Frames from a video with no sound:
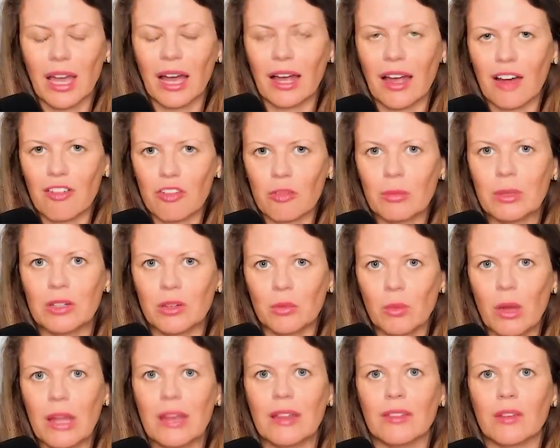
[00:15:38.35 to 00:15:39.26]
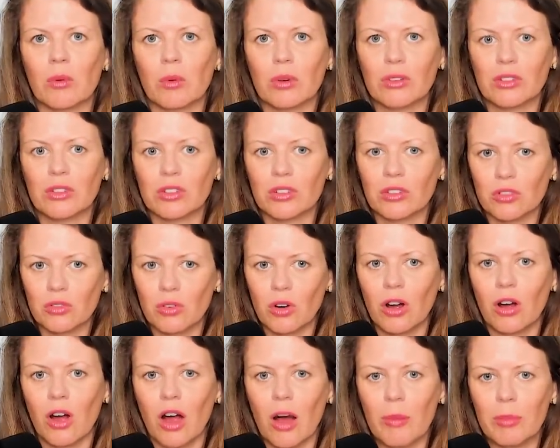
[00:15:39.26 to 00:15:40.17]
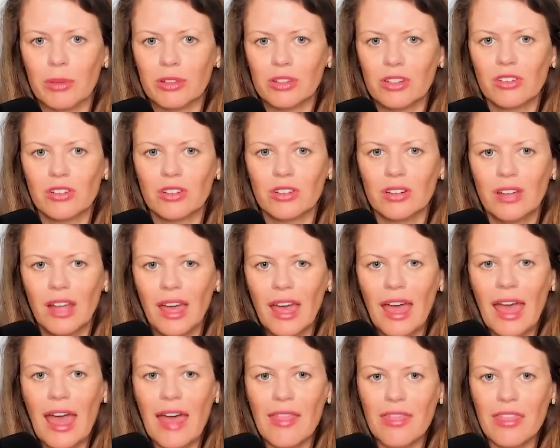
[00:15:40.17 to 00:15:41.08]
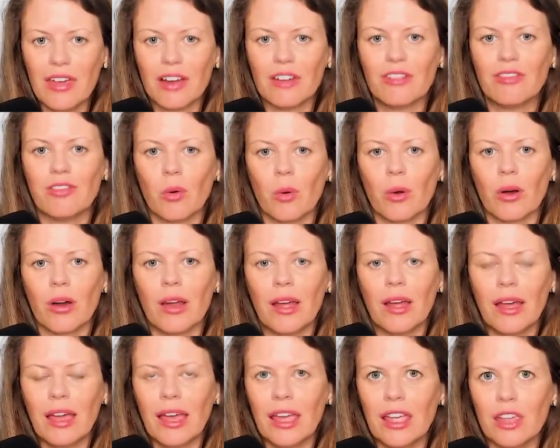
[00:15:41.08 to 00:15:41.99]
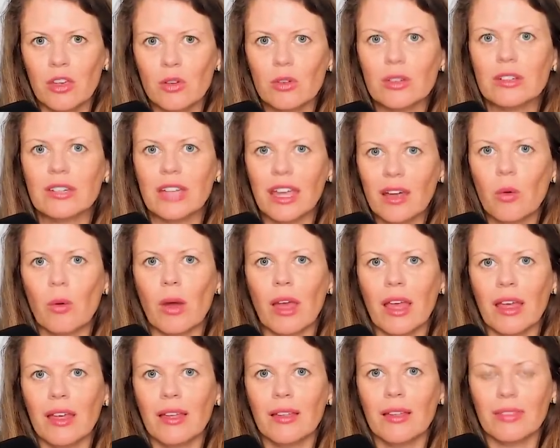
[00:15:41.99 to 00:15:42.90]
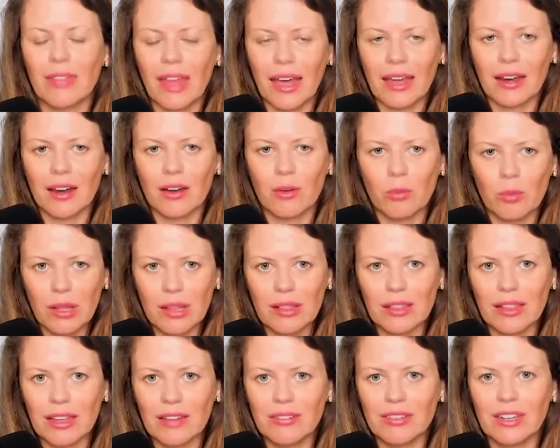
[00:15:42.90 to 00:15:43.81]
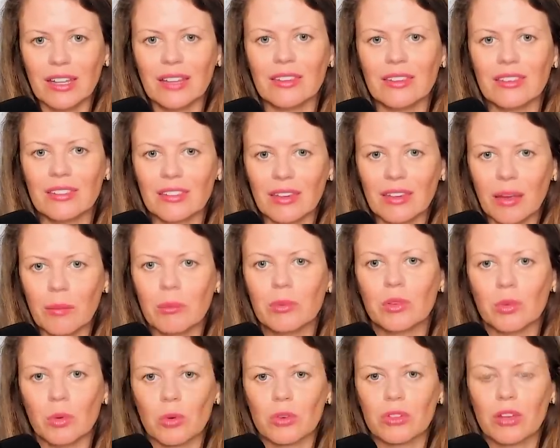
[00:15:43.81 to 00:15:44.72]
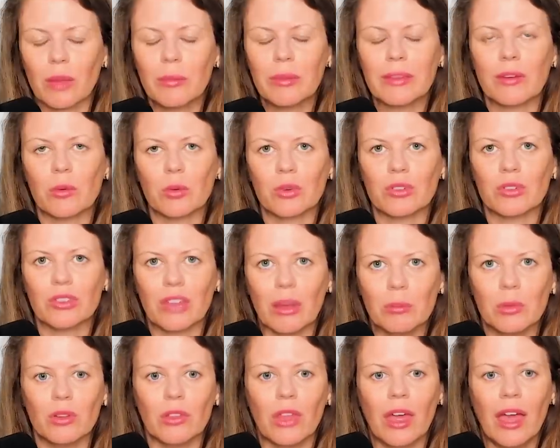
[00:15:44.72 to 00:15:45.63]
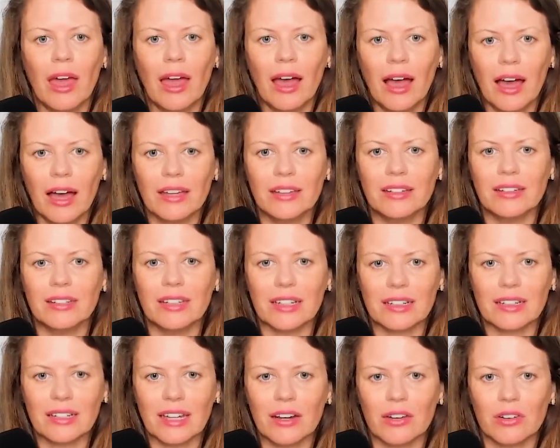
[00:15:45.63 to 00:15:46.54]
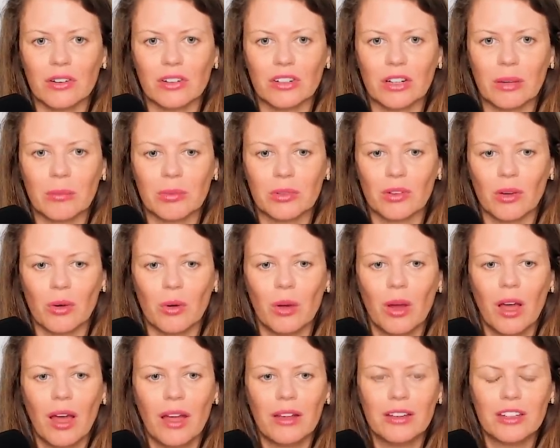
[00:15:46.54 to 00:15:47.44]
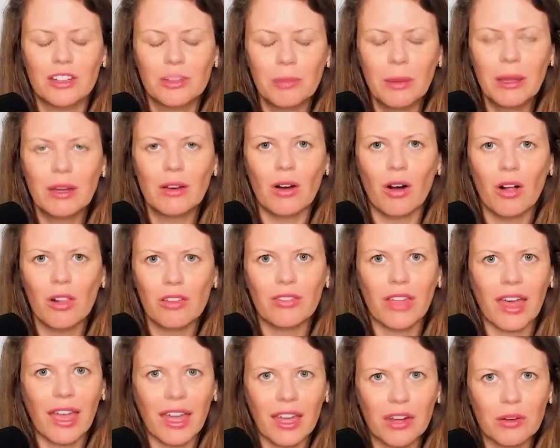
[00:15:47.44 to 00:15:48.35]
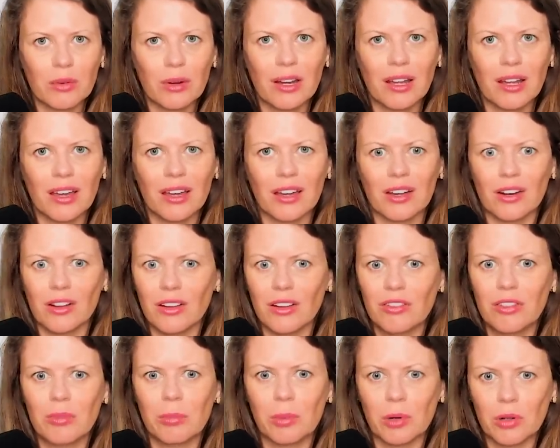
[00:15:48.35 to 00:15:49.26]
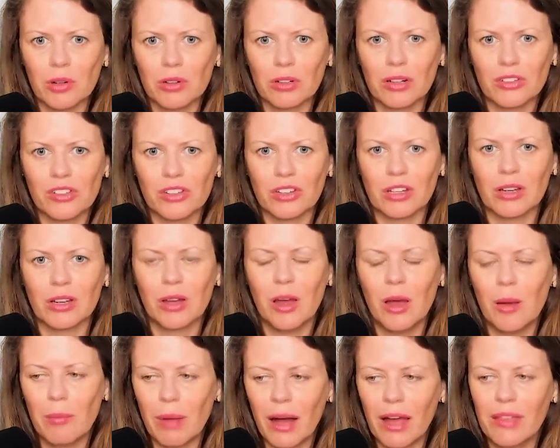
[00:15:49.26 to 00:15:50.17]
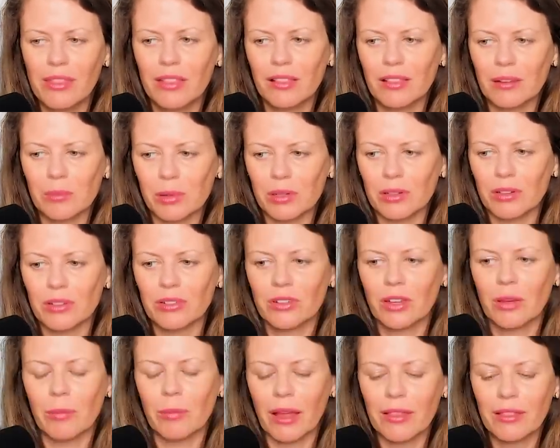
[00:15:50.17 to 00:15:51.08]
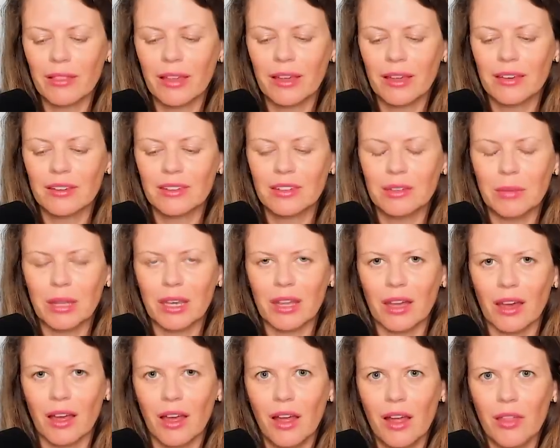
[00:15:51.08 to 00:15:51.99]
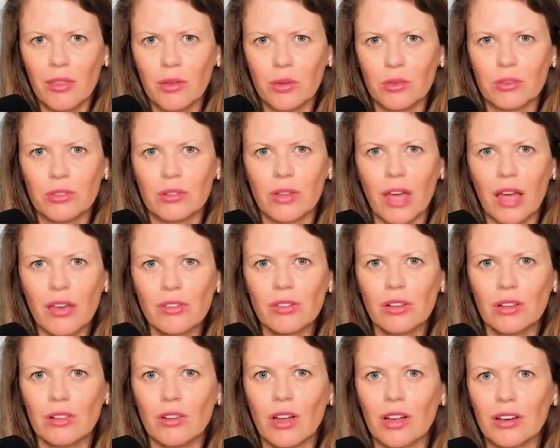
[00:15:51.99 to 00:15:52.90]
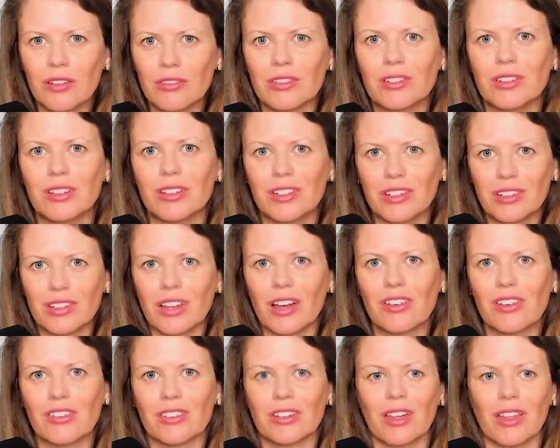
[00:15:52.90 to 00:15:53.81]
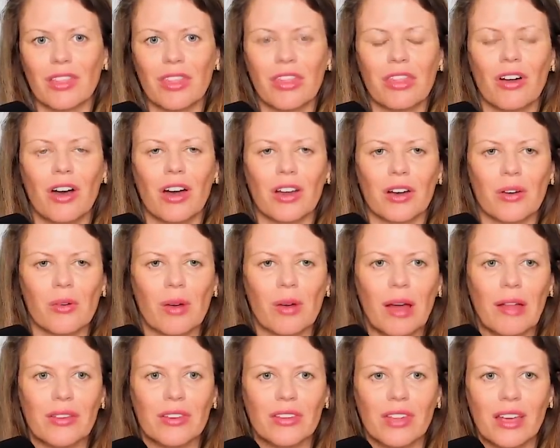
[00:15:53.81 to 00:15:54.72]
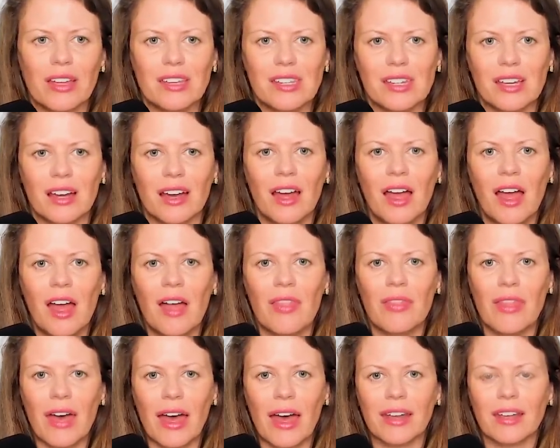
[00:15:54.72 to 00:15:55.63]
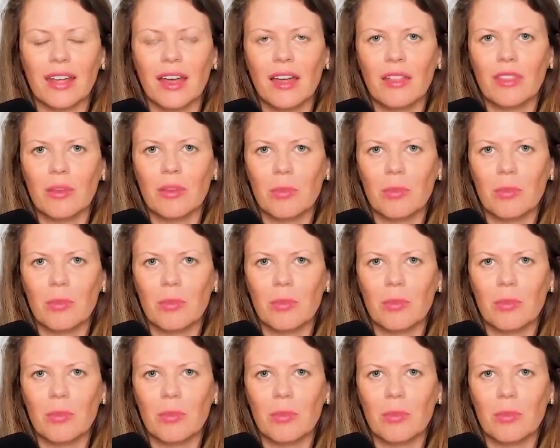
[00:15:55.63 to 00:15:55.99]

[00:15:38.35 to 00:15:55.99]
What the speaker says: a government in waiting, there wasn't a strong opposition, and therefore you could take away that we lived in something that resembled a dictatorship. So despite all of the hand-wringing and all of the pearl-clutching by the Liberals, by the legacy media, there's actually a lot of discussion and thought around this idea that the